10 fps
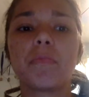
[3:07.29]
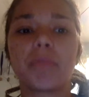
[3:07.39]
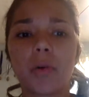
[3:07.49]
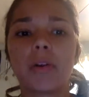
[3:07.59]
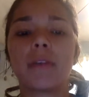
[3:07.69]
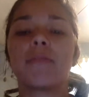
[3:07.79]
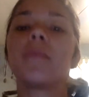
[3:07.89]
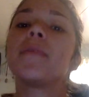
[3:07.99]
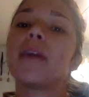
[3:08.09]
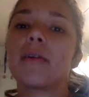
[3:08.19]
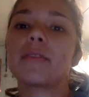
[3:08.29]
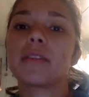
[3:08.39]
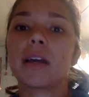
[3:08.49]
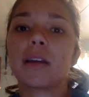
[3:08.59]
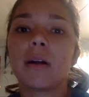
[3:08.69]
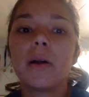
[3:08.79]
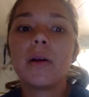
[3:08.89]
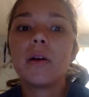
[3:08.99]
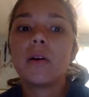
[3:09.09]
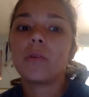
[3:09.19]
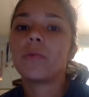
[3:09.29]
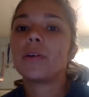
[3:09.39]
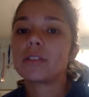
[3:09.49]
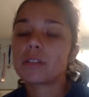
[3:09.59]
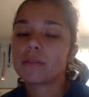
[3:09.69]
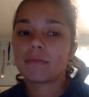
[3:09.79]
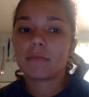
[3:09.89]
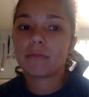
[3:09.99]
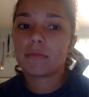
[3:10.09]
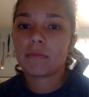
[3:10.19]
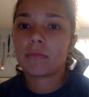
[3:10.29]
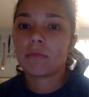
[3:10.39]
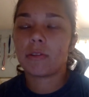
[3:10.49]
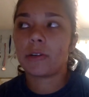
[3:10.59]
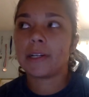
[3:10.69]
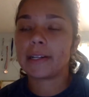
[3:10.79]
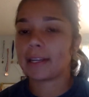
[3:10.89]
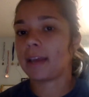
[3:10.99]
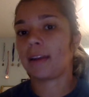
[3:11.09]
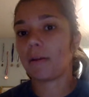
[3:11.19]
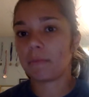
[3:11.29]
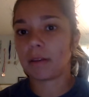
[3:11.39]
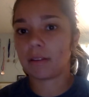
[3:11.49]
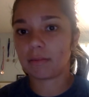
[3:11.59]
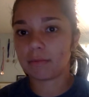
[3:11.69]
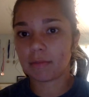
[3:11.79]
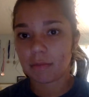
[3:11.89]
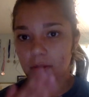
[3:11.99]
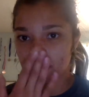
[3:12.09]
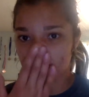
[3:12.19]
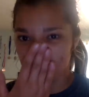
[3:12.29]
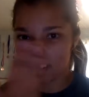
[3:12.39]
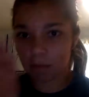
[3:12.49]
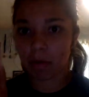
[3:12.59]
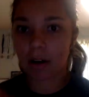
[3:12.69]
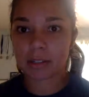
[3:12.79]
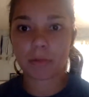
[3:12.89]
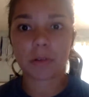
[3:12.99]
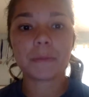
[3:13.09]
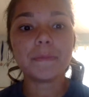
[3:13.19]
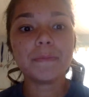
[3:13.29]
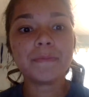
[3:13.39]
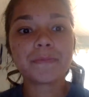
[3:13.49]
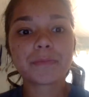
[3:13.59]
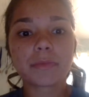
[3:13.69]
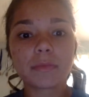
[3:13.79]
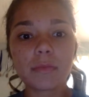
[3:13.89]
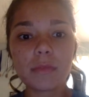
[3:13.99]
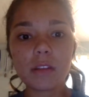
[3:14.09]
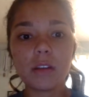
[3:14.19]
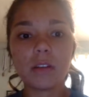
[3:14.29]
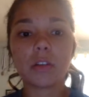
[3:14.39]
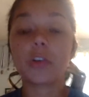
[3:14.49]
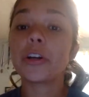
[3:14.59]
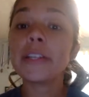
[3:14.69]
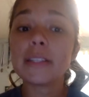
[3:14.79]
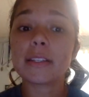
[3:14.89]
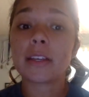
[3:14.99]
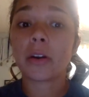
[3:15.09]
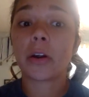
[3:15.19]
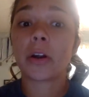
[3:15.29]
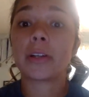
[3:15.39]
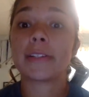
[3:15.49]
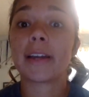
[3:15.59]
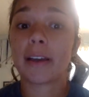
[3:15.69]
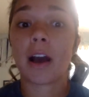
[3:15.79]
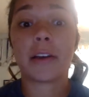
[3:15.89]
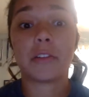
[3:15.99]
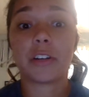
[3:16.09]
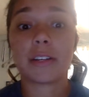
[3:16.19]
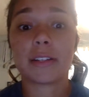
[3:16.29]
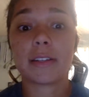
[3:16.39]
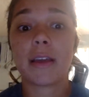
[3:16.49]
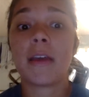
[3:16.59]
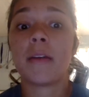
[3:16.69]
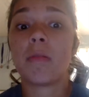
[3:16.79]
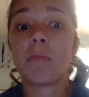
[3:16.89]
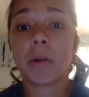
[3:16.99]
broken from the outside, which really cannot be. It's impossible. Greenson, her psychiatrist, and